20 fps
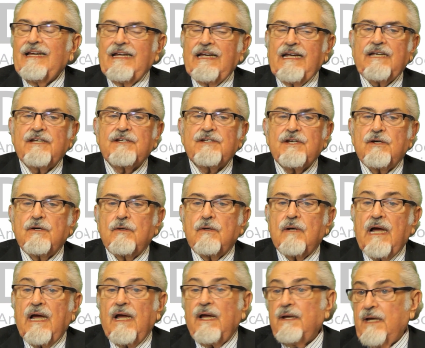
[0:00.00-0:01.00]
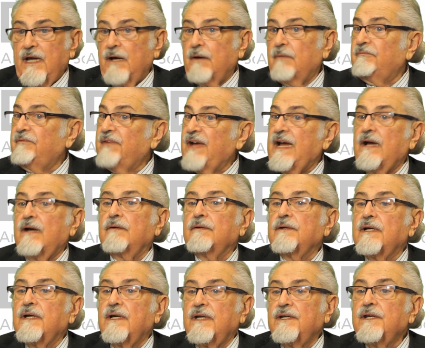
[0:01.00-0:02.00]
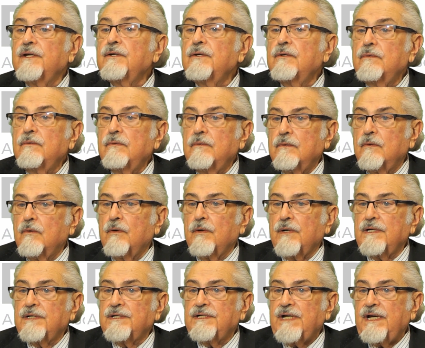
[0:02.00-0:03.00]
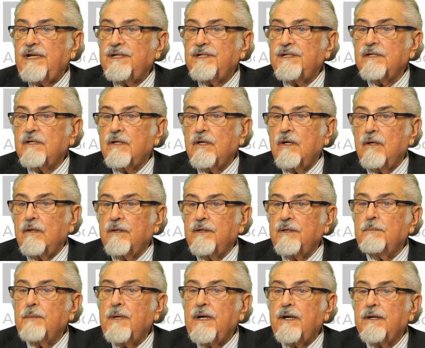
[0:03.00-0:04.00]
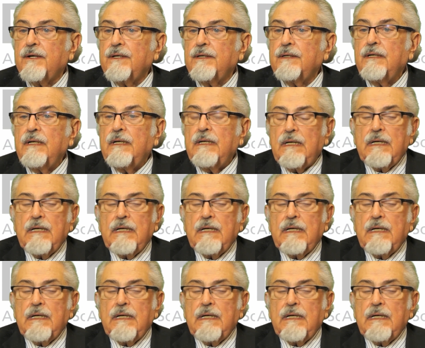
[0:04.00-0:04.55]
And so I helped found a new organization called the American